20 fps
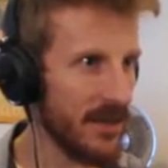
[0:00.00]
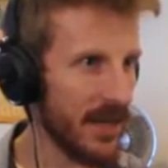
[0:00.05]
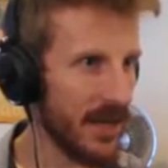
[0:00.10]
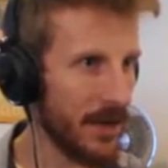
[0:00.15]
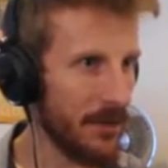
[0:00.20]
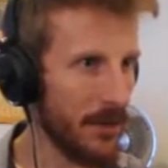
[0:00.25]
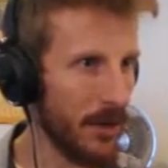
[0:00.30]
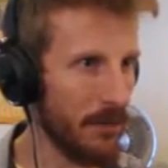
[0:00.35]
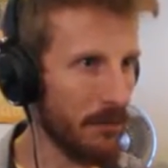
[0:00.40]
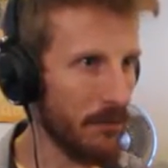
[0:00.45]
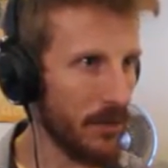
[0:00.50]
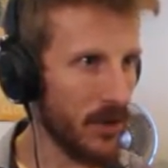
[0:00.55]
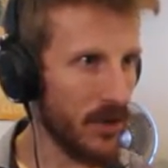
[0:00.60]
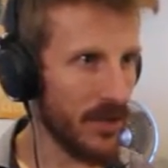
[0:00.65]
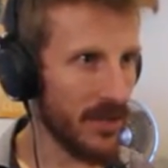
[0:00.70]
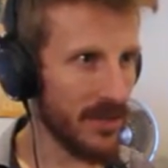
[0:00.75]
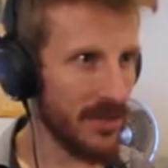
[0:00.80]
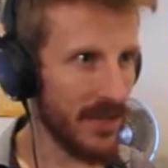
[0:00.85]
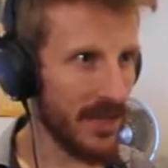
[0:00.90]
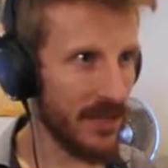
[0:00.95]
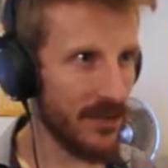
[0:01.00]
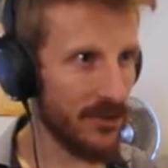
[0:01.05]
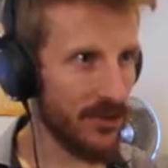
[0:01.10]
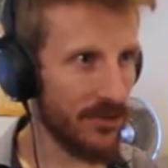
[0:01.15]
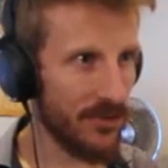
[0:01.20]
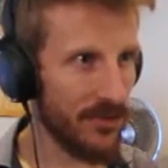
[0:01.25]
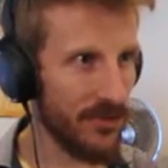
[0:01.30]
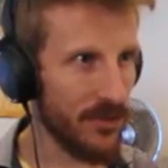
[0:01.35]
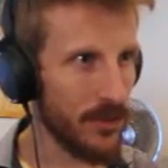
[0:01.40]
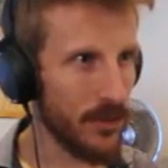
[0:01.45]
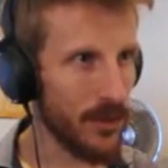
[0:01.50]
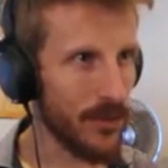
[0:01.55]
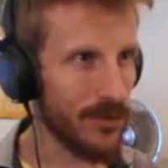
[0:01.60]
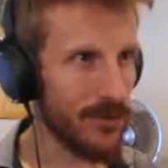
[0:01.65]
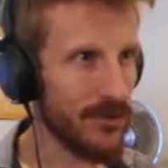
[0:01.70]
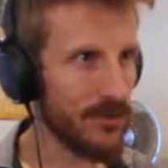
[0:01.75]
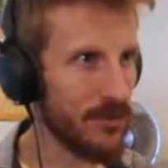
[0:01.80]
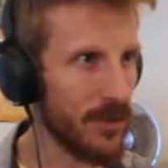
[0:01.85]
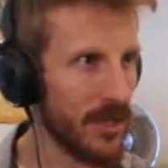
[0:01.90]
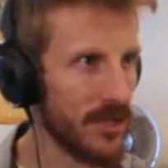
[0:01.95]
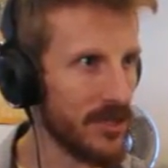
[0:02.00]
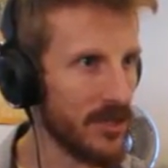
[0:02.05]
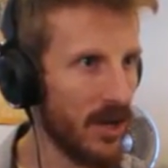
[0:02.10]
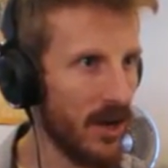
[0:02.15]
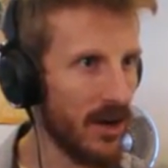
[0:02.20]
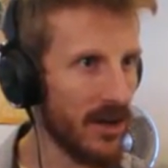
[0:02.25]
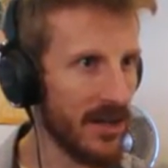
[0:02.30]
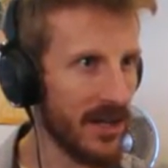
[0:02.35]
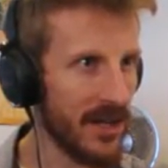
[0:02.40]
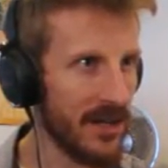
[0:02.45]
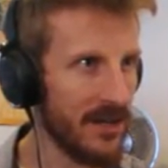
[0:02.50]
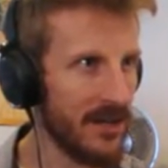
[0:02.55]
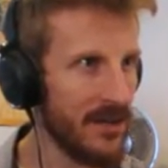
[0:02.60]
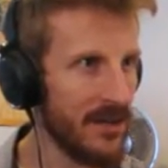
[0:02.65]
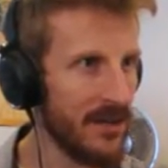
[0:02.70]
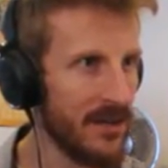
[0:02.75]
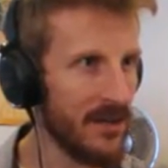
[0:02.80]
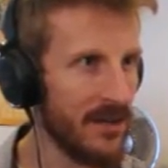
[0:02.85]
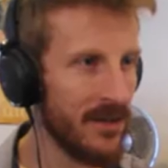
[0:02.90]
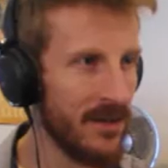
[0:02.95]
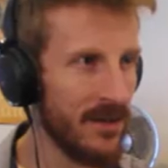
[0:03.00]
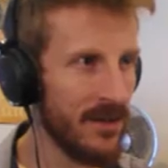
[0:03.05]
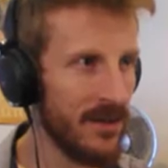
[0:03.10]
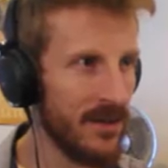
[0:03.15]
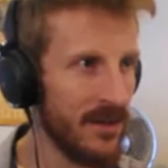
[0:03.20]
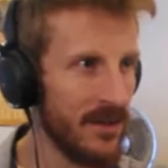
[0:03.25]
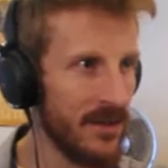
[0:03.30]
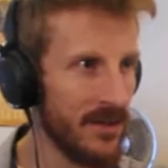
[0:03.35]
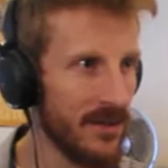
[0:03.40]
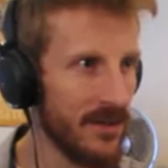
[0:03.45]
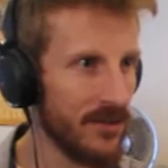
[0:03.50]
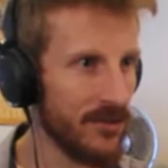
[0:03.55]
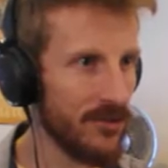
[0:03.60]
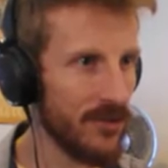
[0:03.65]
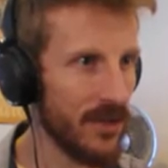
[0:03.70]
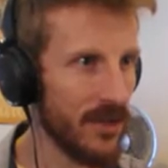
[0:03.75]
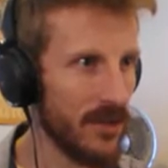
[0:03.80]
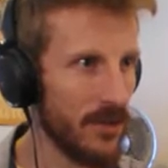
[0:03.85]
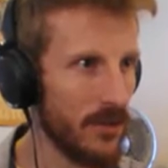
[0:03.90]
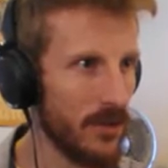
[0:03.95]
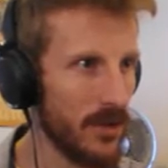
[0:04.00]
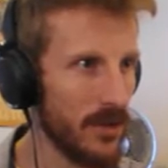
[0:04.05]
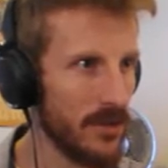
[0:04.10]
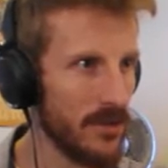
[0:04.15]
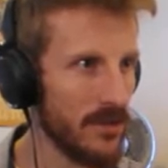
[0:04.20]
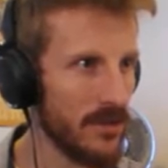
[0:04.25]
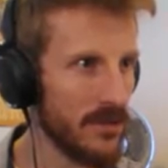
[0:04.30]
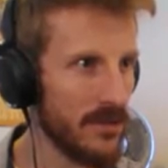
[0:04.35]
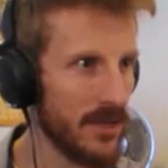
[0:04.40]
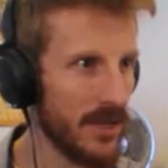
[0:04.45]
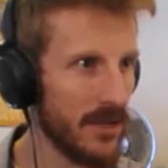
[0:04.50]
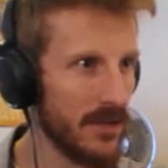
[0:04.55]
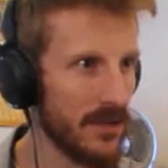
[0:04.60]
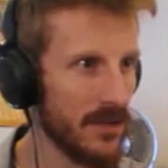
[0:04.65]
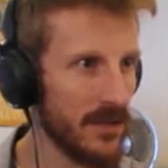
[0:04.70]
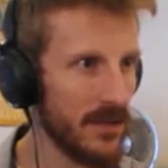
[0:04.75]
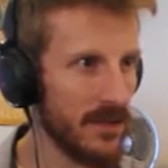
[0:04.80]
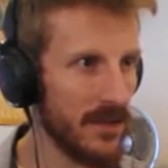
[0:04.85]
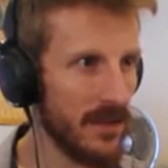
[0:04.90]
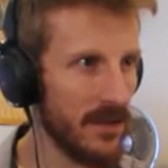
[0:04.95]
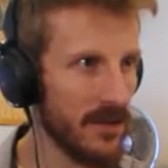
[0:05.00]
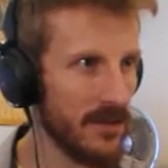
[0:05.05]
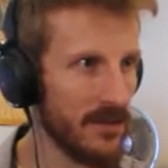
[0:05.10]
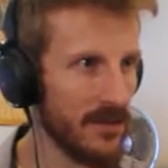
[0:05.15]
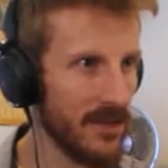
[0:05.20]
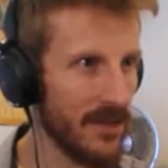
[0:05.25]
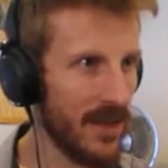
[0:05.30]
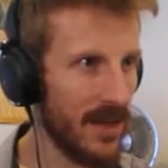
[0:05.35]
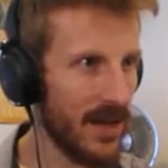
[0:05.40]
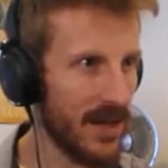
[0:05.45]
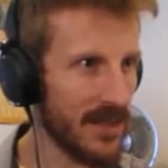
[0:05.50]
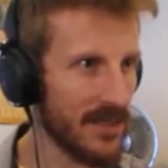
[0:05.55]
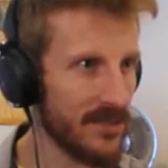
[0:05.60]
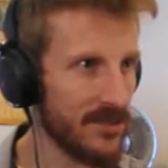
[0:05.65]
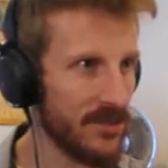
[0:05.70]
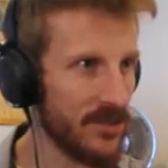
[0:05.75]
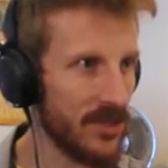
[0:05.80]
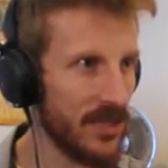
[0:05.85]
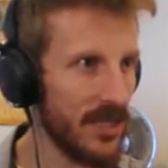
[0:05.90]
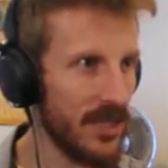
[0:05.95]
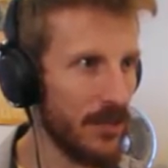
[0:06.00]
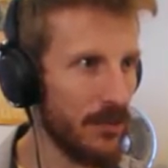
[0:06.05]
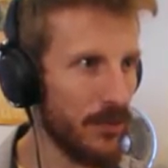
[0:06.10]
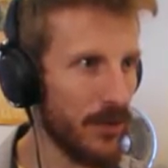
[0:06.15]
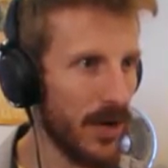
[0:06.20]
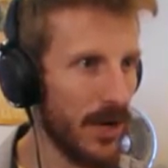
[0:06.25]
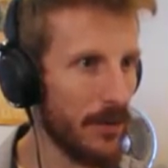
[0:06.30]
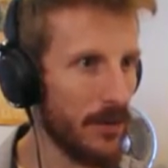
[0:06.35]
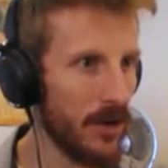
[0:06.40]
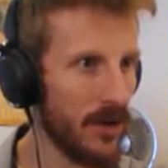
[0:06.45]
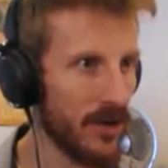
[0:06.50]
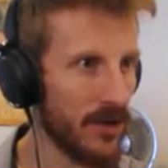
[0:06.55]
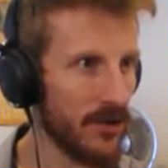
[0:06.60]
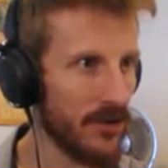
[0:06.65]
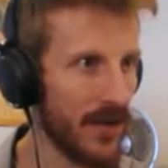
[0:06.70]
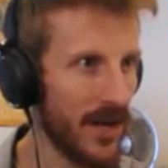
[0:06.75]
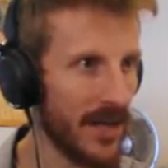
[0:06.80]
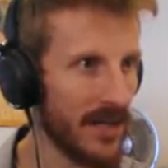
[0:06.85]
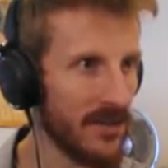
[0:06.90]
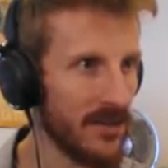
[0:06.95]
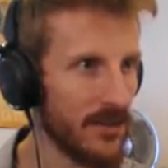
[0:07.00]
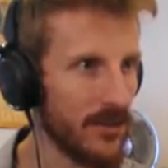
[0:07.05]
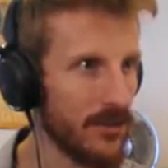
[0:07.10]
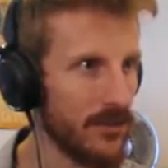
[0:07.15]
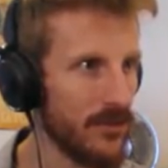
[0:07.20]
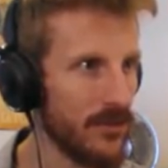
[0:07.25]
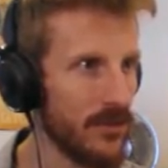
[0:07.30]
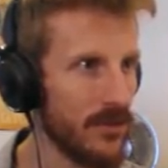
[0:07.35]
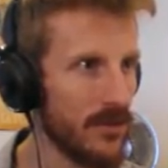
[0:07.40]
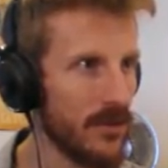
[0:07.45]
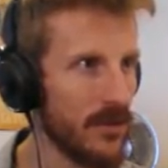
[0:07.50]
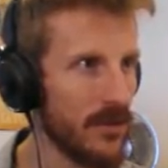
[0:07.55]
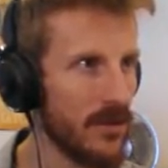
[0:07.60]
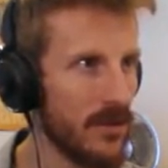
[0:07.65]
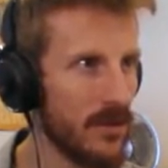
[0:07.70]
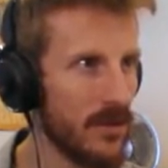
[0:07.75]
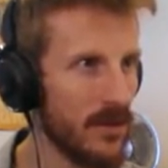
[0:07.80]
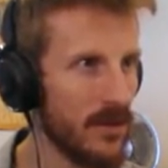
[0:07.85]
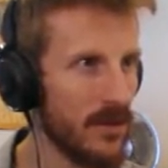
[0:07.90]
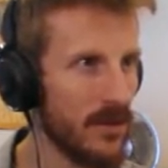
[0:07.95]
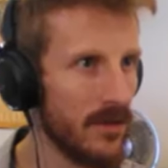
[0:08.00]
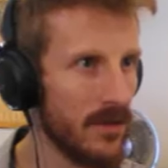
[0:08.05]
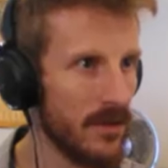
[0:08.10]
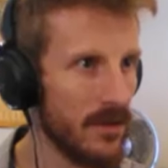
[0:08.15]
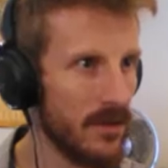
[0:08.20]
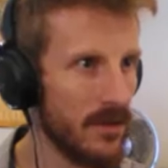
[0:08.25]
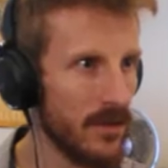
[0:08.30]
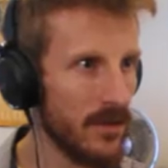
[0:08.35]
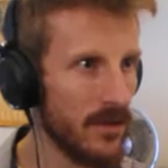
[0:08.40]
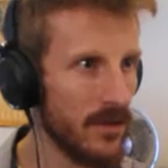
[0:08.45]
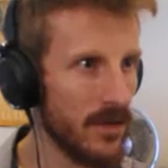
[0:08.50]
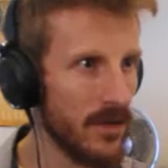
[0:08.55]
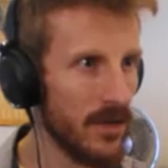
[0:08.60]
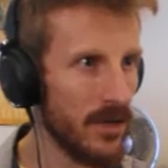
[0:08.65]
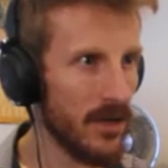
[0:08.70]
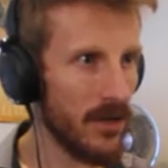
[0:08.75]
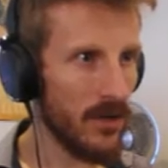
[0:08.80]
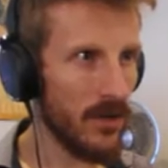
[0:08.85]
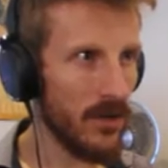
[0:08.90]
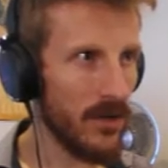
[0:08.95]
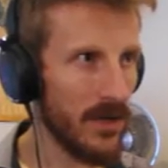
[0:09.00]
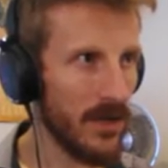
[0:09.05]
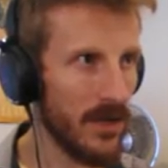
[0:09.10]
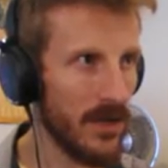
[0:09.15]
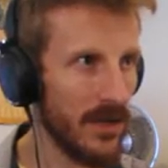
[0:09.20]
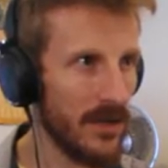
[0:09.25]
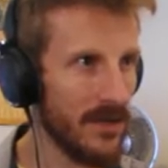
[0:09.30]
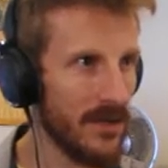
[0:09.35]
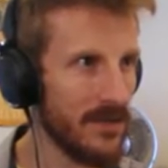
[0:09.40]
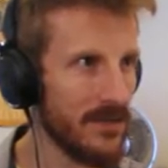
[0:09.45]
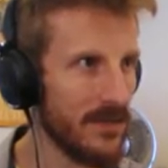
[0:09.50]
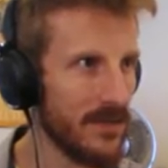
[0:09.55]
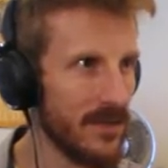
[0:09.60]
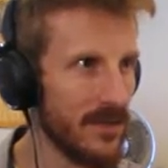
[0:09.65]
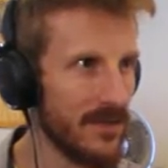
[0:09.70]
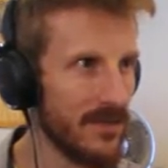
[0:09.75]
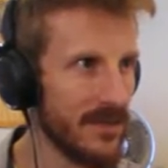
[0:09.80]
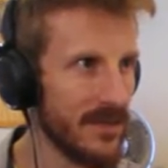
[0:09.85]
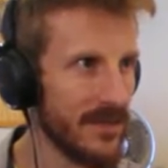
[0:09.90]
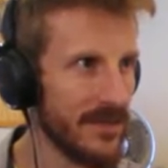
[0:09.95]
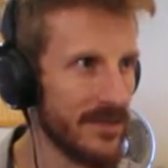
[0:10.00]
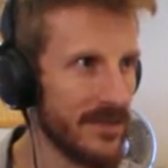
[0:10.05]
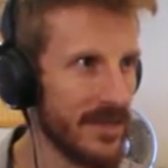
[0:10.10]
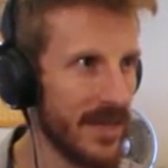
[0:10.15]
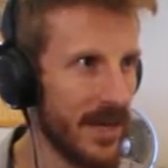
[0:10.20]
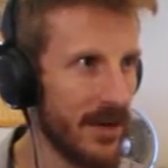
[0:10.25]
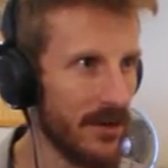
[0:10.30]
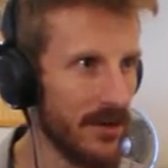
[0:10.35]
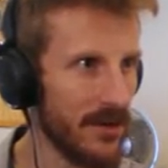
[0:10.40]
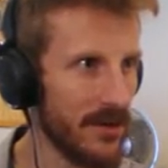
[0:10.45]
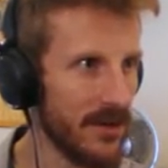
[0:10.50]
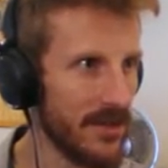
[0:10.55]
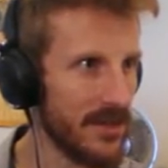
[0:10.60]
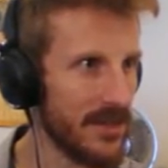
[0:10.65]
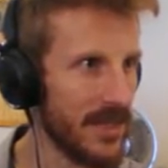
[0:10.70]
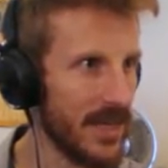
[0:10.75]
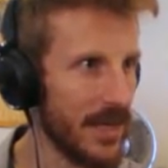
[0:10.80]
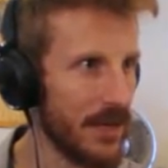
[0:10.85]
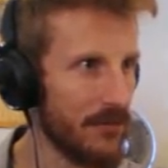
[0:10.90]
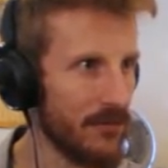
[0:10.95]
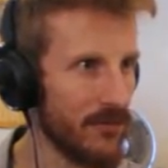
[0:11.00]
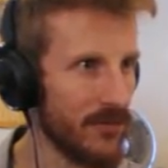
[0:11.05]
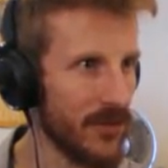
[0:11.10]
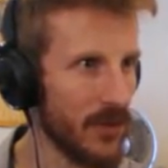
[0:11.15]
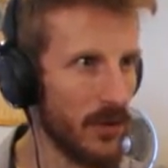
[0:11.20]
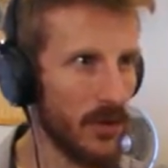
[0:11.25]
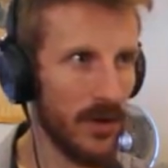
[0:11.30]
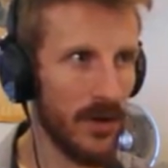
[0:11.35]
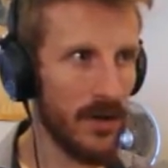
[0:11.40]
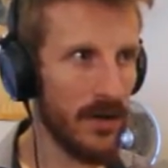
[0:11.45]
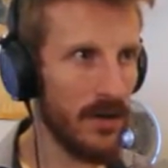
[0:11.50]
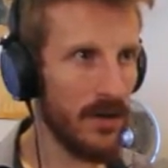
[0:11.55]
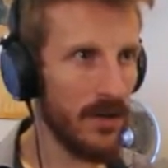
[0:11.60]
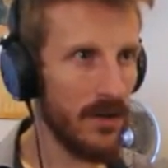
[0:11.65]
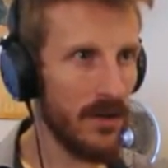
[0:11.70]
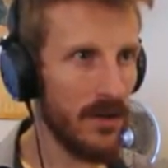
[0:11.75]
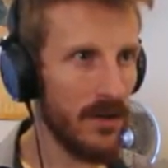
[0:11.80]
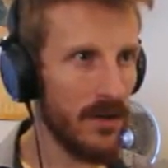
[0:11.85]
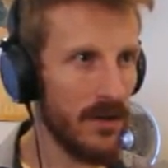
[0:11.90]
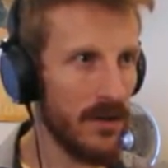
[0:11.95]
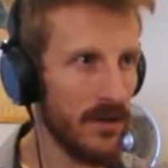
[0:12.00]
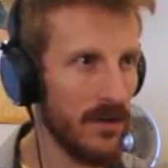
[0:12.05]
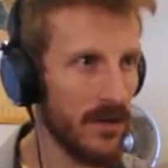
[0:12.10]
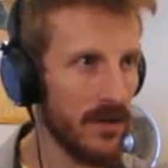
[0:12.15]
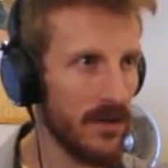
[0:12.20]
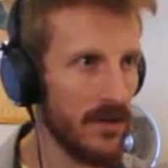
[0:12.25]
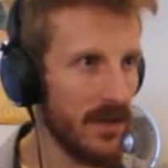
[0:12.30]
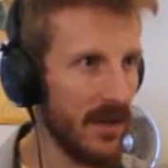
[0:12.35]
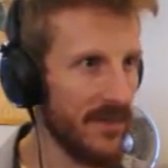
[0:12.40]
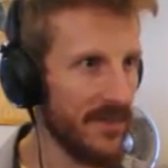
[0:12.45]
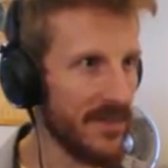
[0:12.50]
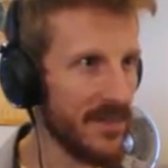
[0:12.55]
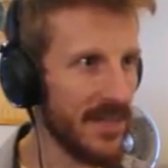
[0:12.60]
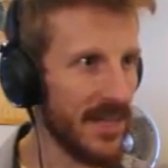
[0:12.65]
And I'm not burning lantern fuel just by talking. There's another one. Did I look in there? It's locked. So you need a pry bar to crack those. Oh, and this this leads down under the damn floor not the